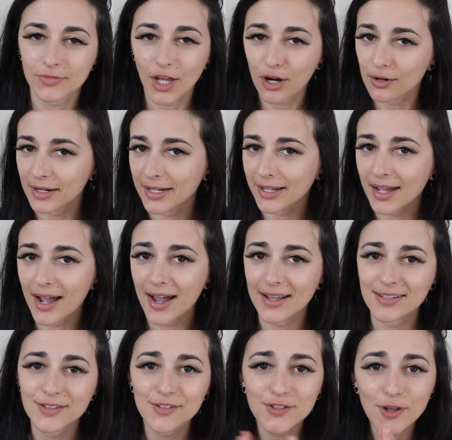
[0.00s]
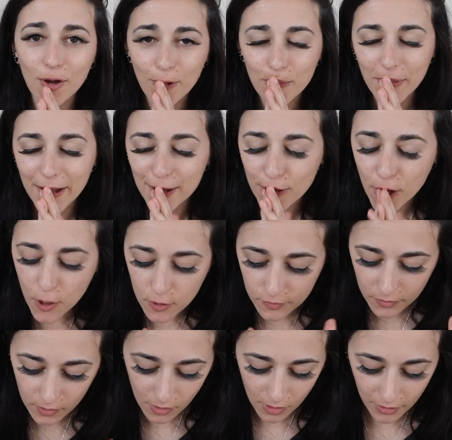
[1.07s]
All right, guys, so my
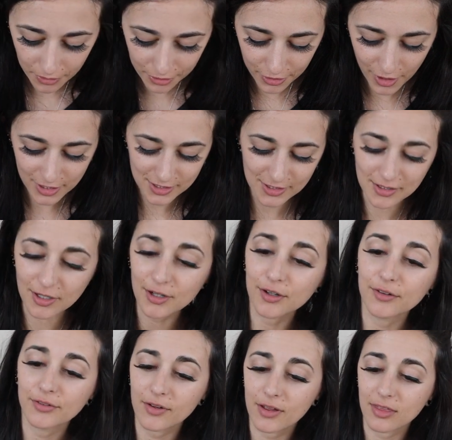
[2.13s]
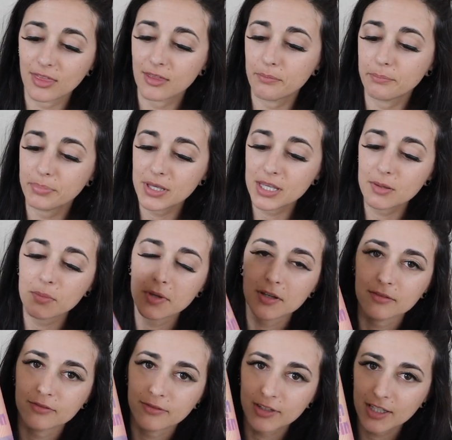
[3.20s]
overall thoughts of the BEAM
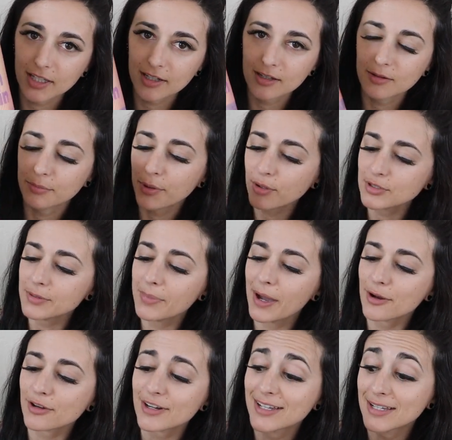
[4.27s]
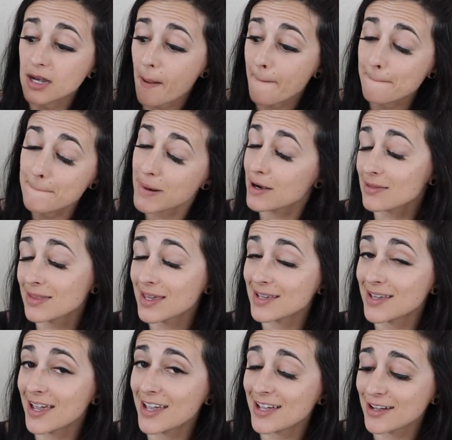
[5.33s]
vegan protein powder in birthday
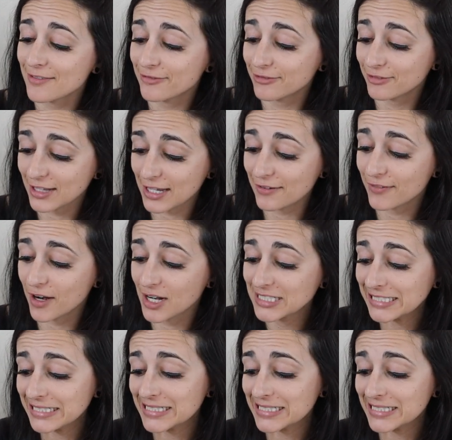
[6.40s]
cake flavor.